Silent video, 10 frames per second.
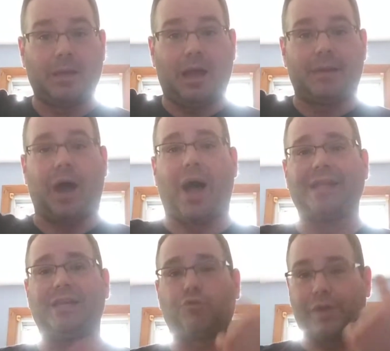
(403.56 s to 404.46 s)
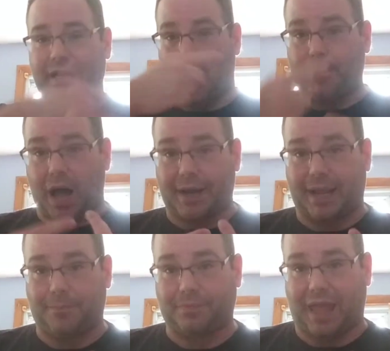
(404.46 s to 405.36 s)
Now, I did read up on
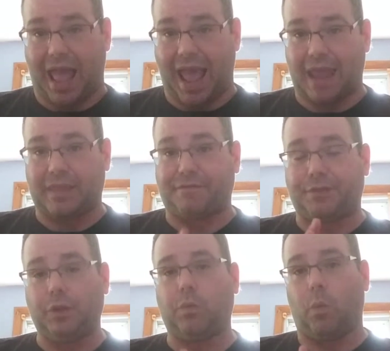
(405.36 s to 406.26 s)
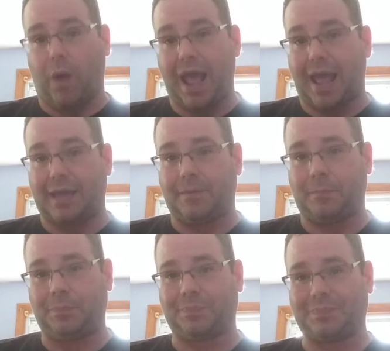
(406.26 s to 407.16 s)
it, and they flew away
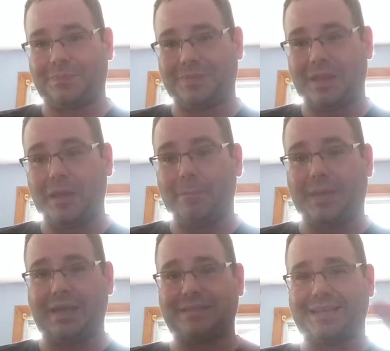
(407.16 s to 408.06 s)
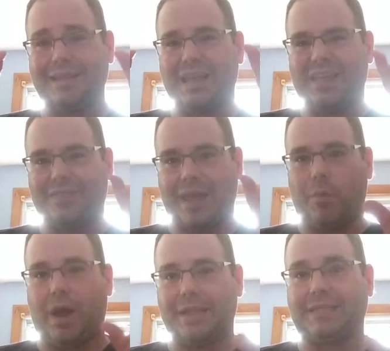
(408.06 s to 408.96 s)
because they
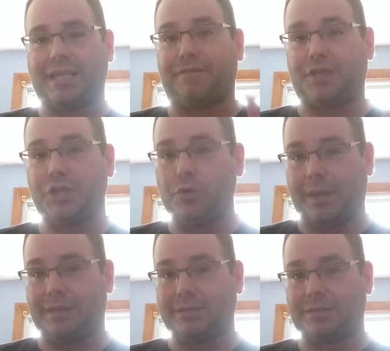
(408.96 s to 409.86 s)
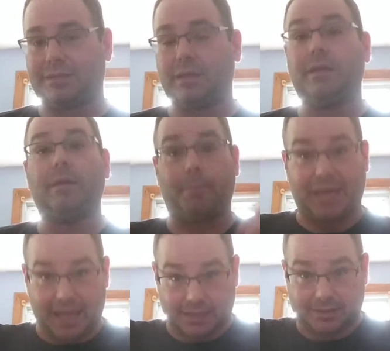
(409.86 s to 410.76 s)
wanted to give humans
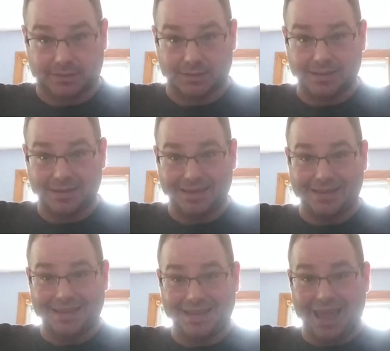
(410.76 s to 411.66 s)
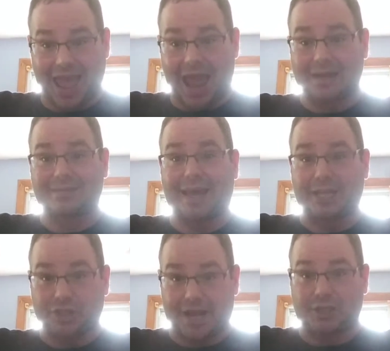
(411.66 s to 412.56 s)
peace and a
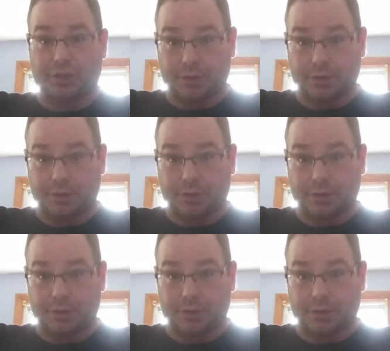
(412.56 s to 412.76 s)
second chance